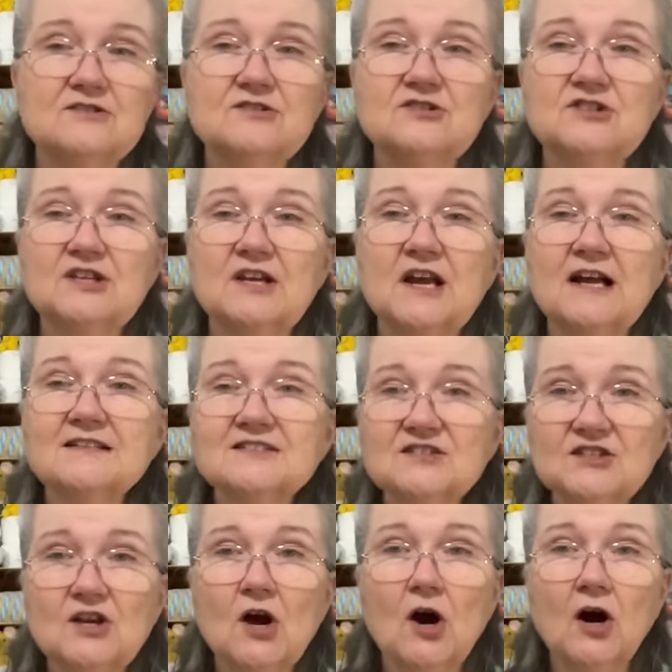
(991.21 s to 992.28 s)
she cuts the
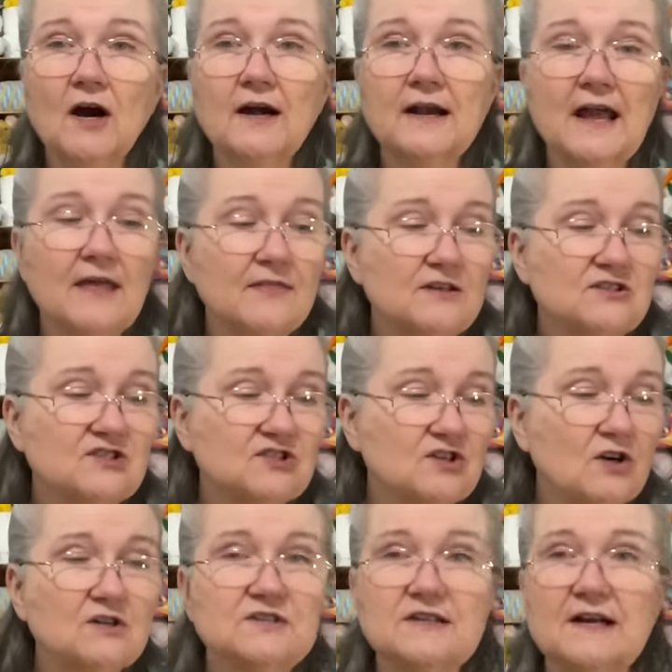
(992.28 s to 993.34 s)
yarn and then
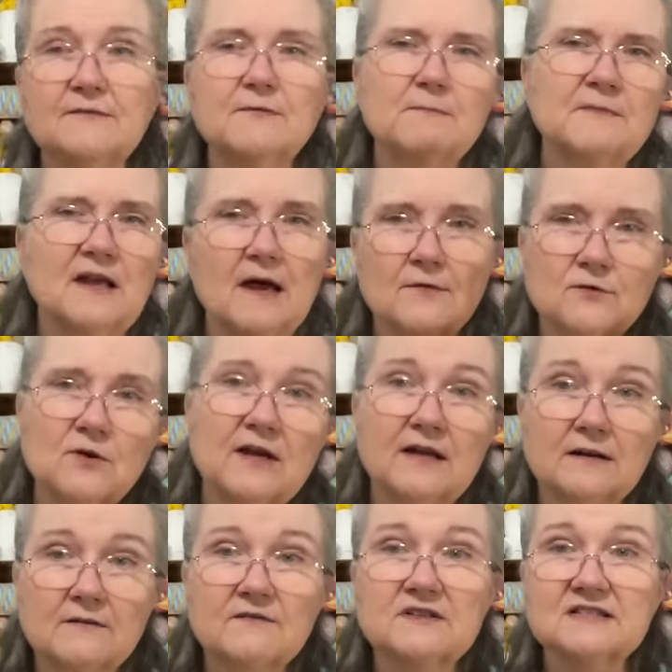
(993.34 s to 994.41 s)
starts like from the other
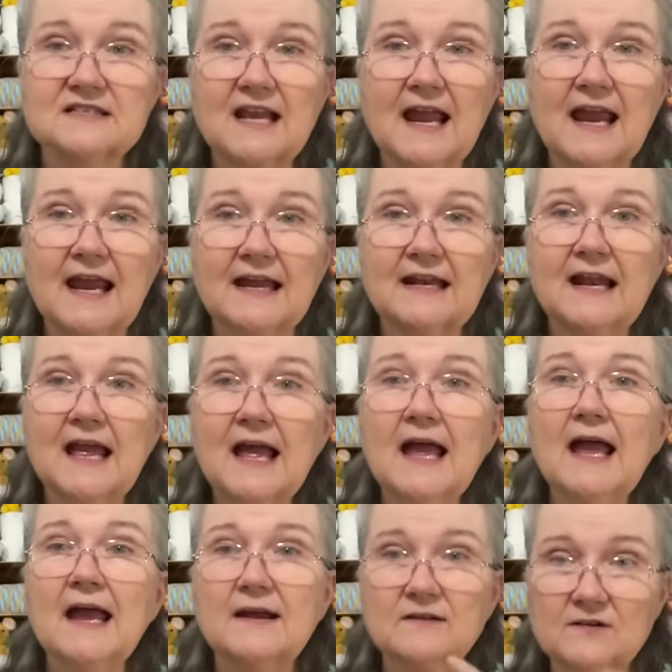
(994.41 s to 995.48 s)
end of the skein
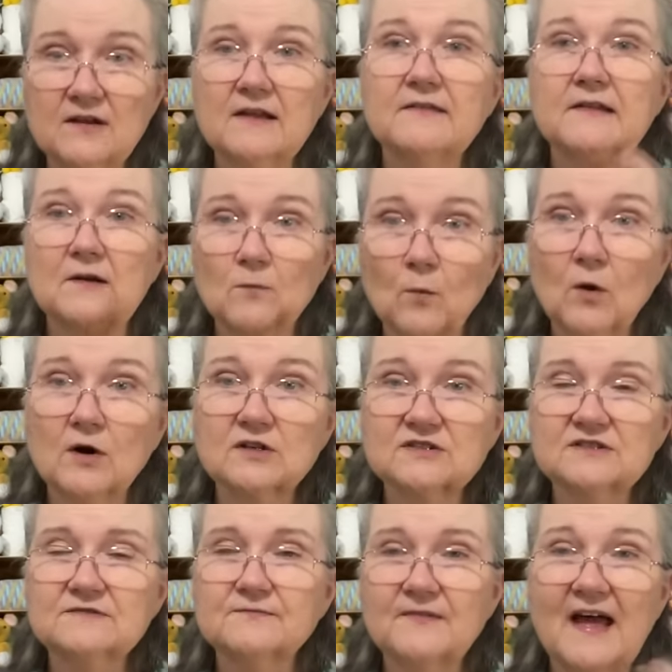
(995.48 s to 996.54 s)
and then
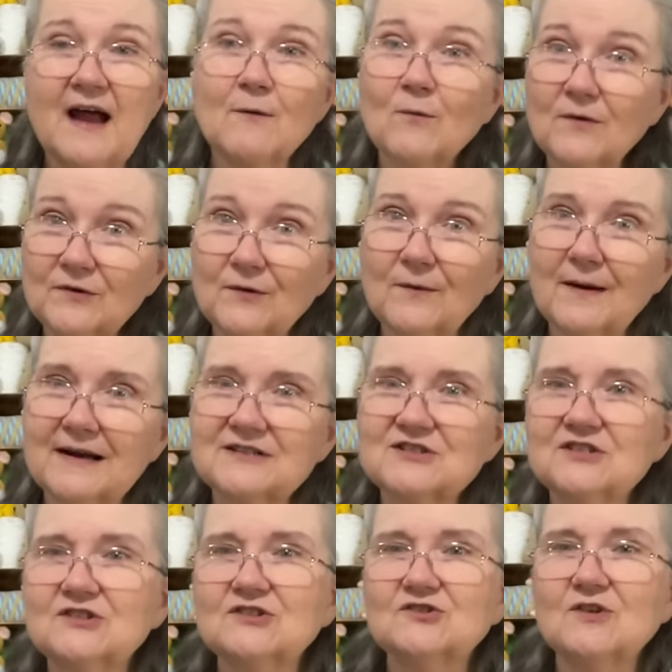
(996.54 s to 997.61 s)
works that
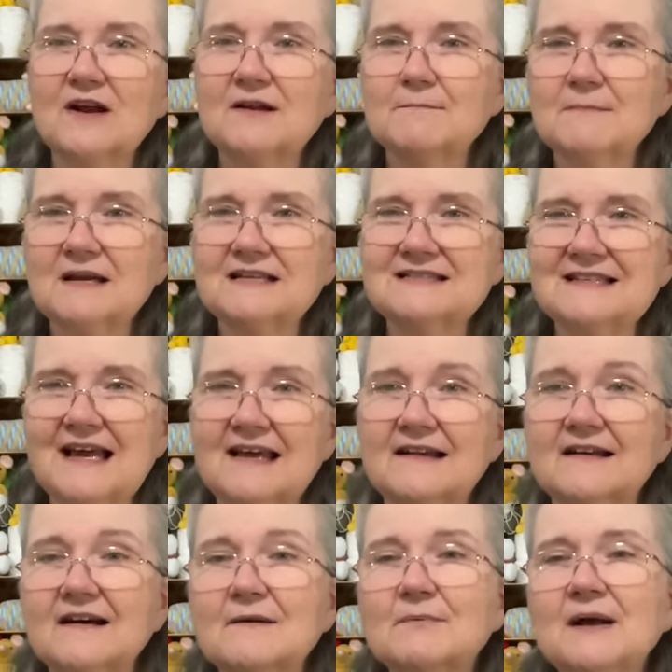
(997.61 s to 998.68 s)
direction to try to mix that
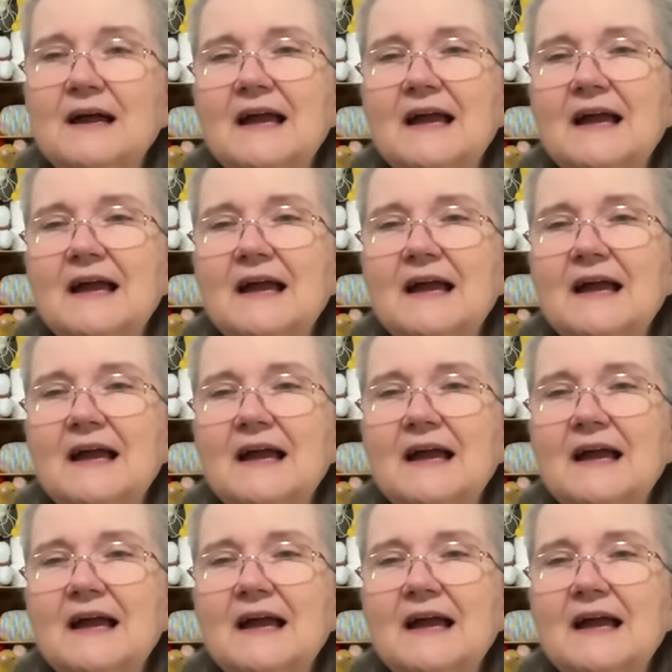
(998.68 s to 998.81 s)
up.